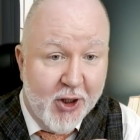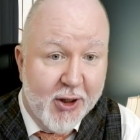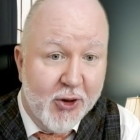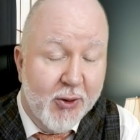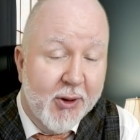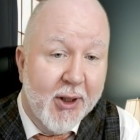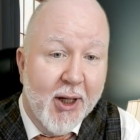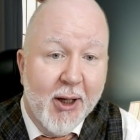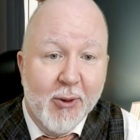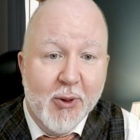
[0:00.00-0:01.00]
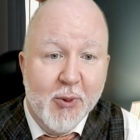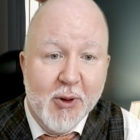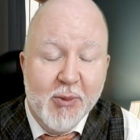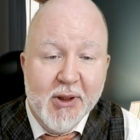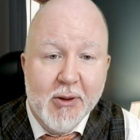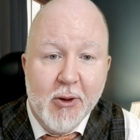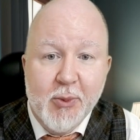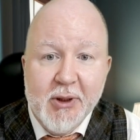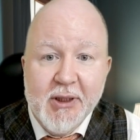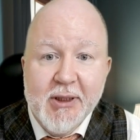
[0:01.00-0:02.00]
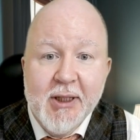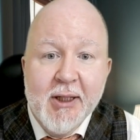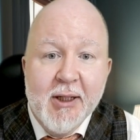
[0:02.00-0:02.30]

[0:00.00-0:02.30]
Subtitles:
actually, how it will be interpreted,